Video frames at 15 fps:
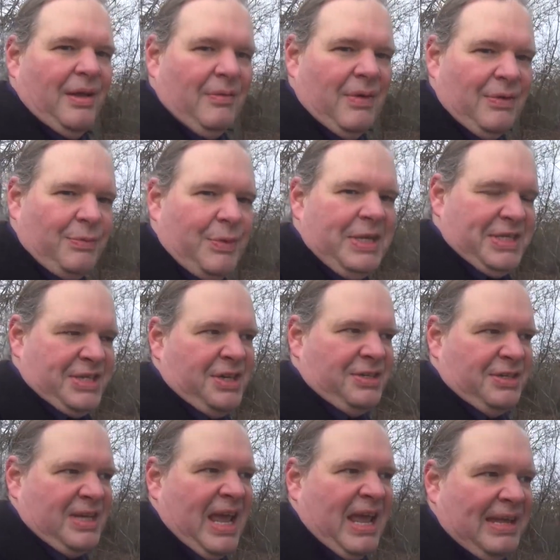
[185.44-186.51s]
we have reached a
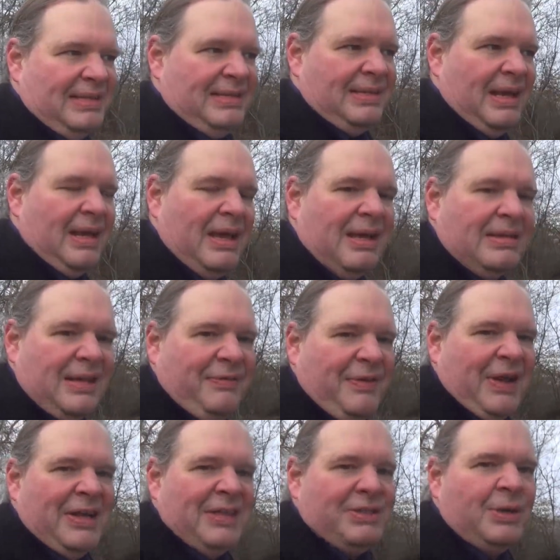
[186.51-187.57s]
state that we
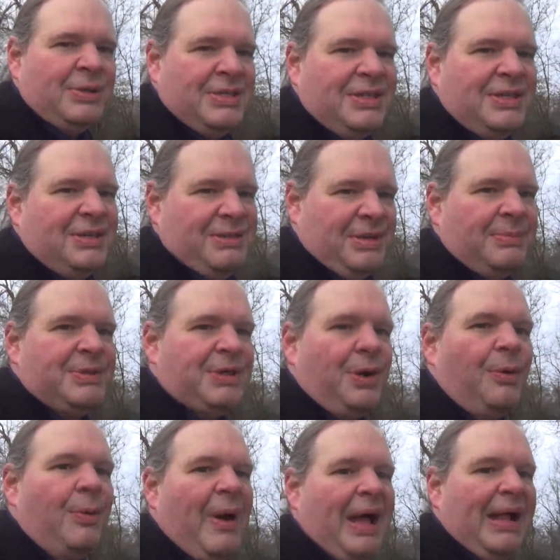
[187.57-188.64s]
understood the system so
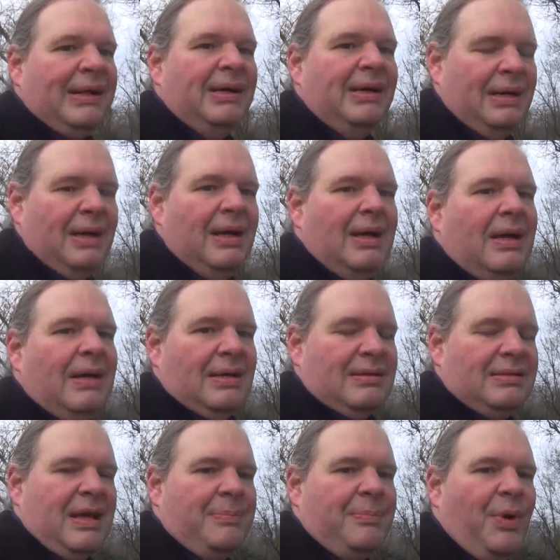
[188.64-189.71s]
well
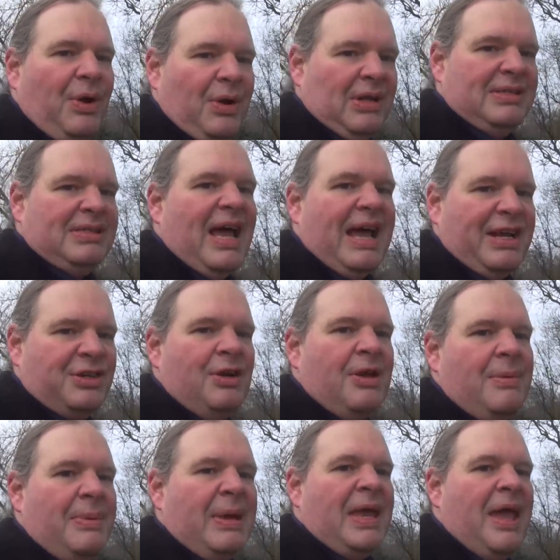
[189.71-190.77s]
that models
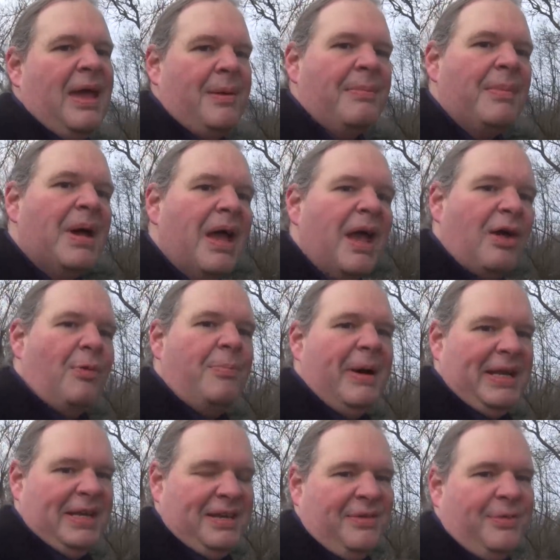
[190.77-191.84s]
actually became a
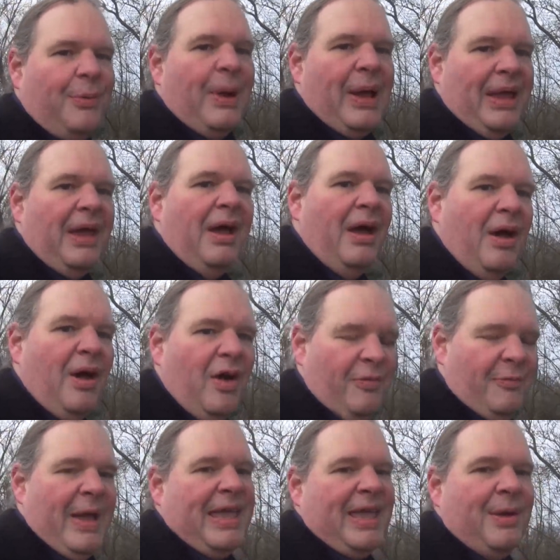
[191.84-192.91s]
competitive way
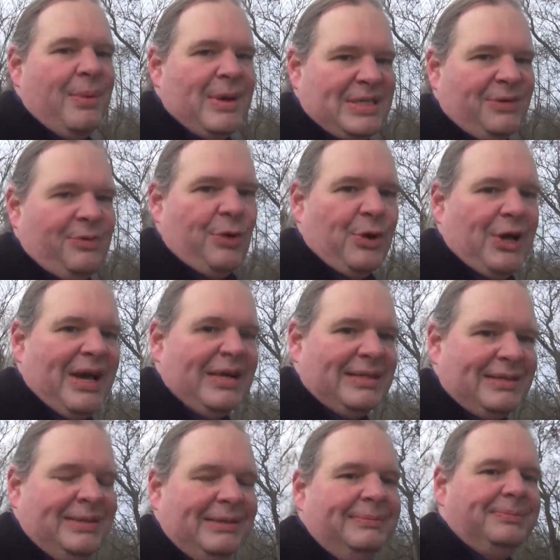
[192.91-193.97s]
of making weather
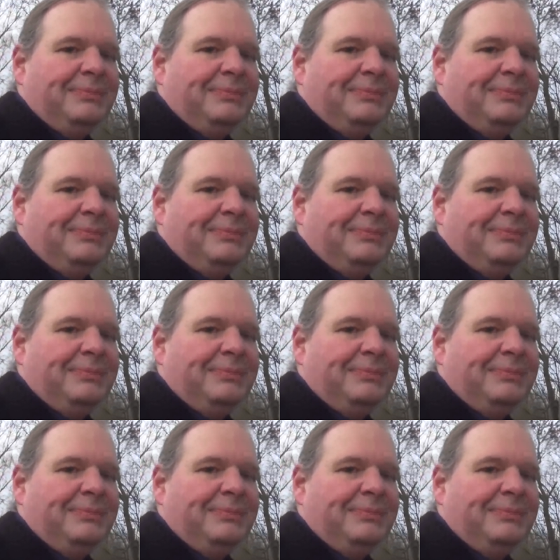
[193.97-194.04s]
forecasts.